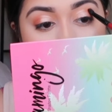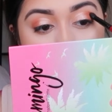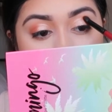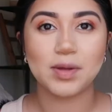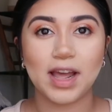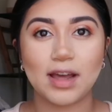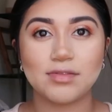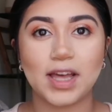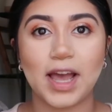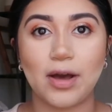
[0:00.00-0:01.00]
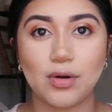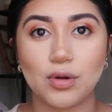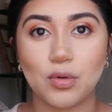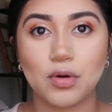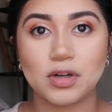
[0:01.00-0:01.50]
After we have that outer
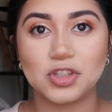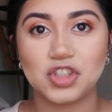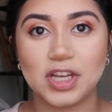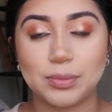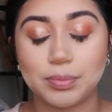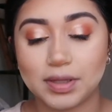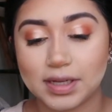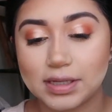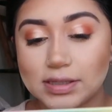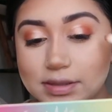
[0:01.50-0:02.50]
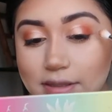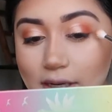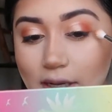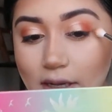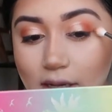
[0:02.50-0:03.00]
corner shade placed
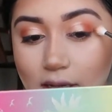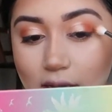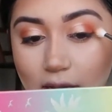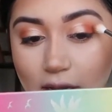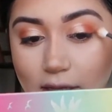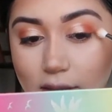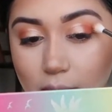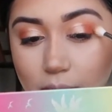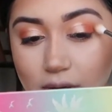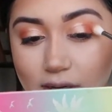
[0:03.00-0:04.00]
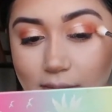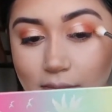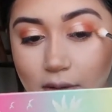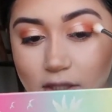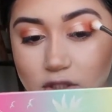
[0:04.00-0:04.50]
and pretty
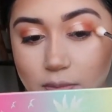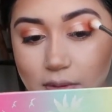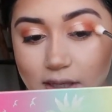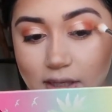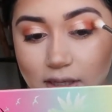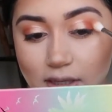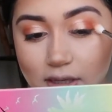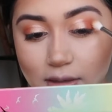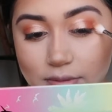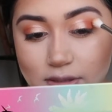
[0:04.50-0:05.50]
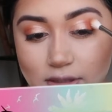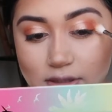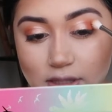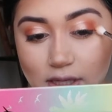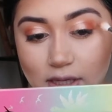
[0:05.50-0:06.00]
much blended, I'm just
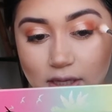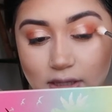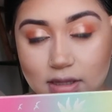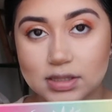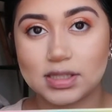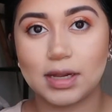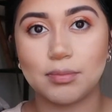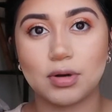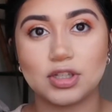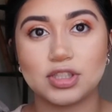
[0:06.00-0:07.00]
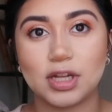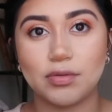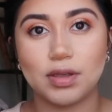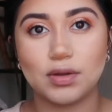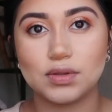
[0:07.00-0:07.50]
going to take the same brush that
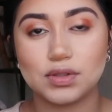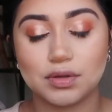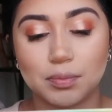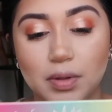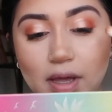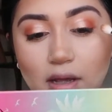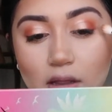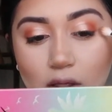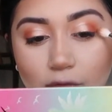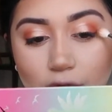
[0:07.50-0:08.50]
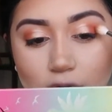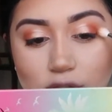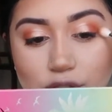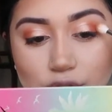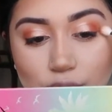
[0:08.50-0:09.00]
we used to apply the
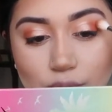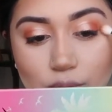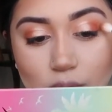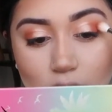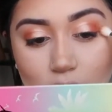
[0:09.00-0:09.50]
first two